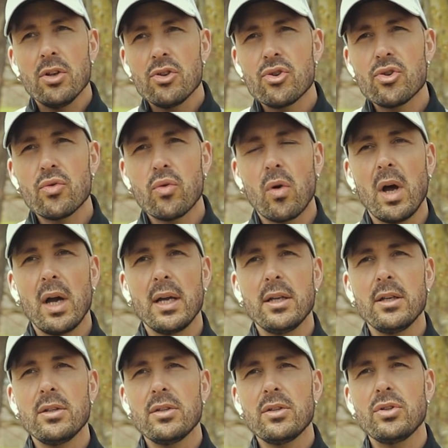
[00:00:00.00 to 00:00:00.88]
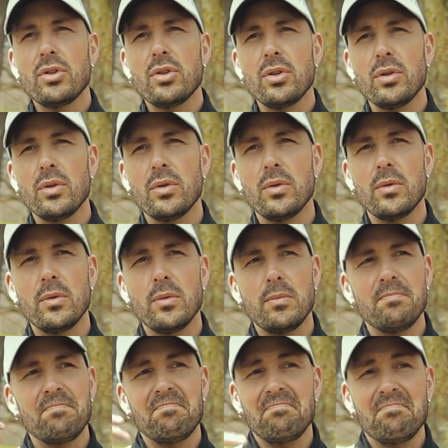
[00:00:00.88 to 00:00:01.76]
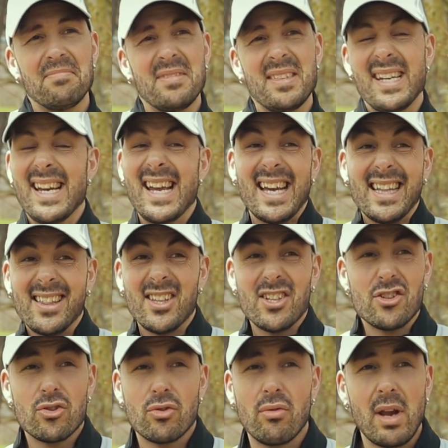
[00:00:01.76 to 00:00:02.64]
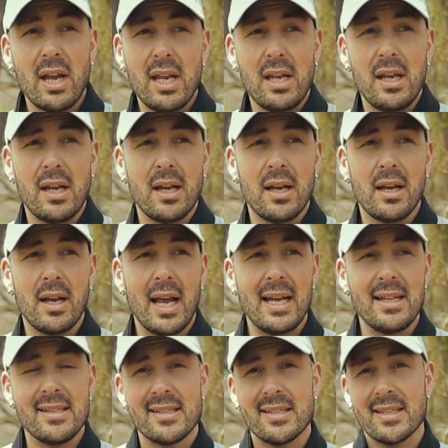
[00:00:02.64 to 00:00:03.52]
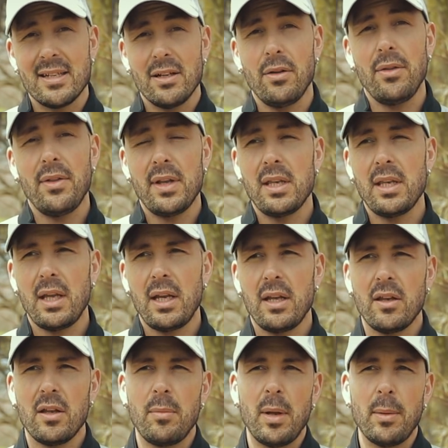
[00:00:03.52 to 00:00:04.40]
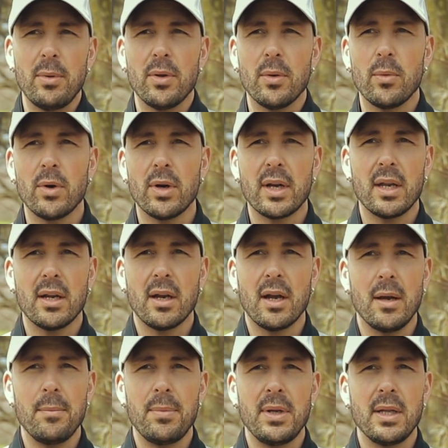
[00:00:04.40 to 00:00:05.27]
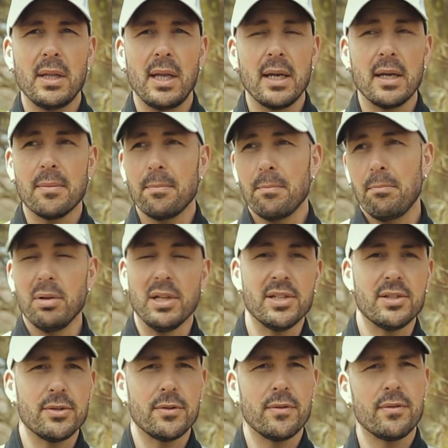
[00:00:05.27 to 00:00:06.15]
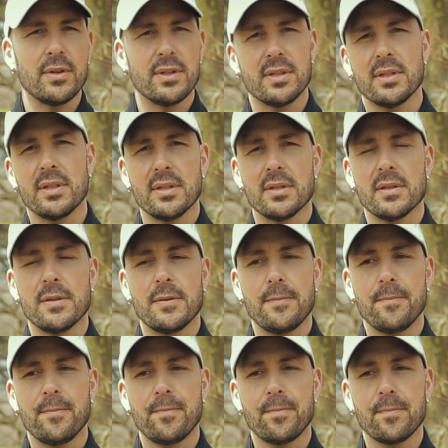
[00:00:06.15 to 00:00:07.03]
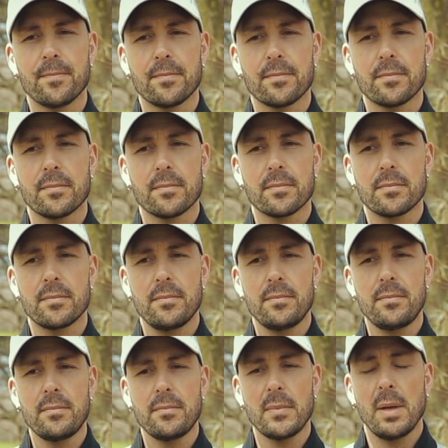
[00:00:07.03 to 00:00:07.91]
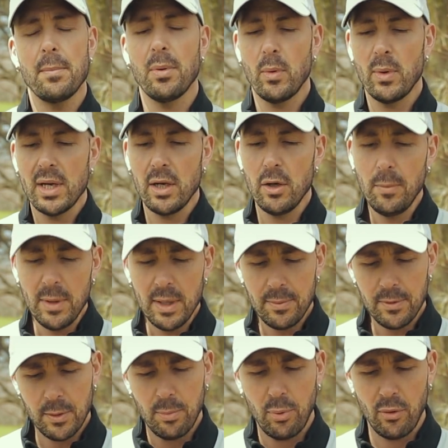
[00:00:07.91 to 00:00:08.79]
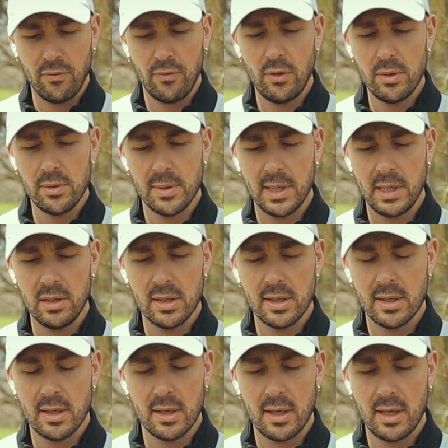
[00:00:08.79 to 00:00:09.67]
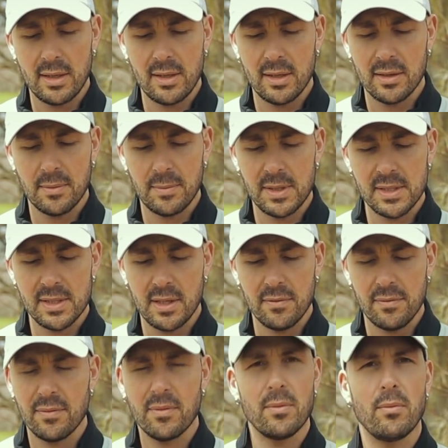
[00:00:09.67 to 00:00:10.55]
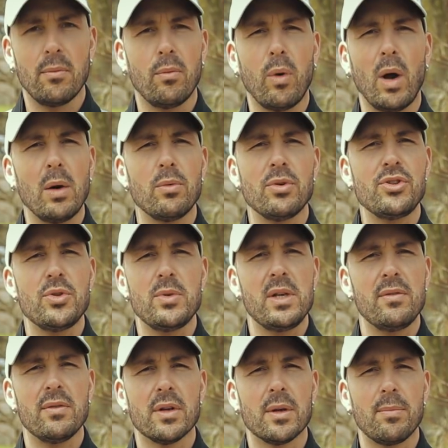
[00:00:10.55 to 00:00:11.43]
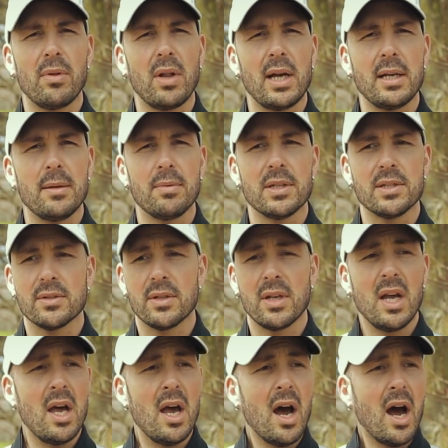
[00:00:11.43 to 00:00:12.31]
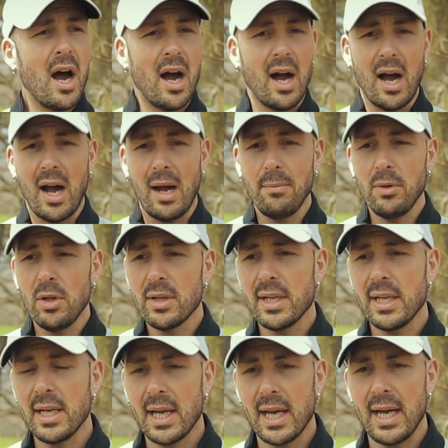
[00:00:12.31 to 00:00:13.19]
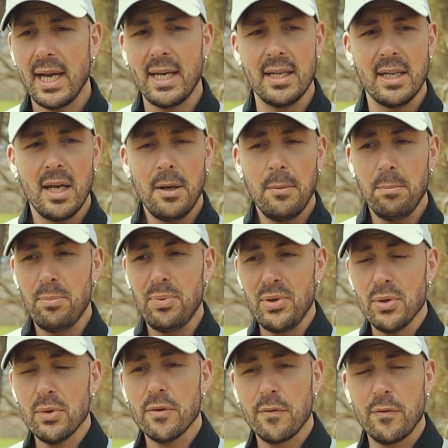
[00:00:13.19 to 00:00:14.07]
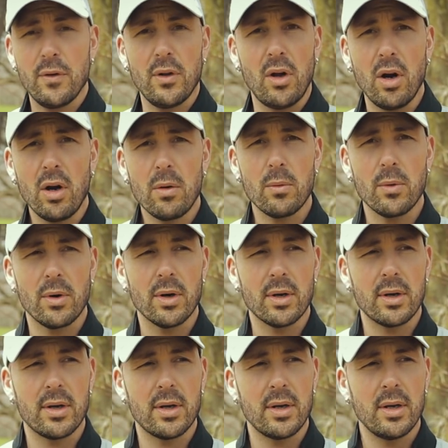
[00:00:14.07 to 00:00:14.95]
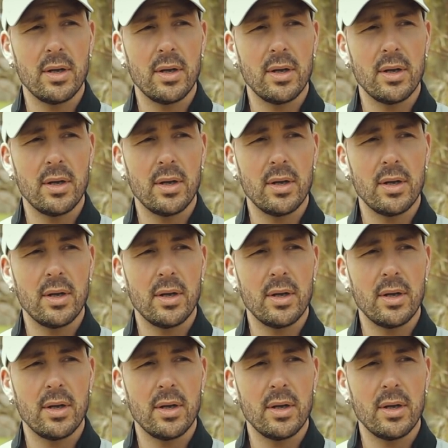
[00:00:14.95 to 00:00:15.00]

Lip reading: trying to get the training and skill they need to be able to work at a company like Blizzard, for instance. But when I open up their portfolio and I look at it, I think to myself, why would you even apply to Blizzard? I'm looking at beautiful artwork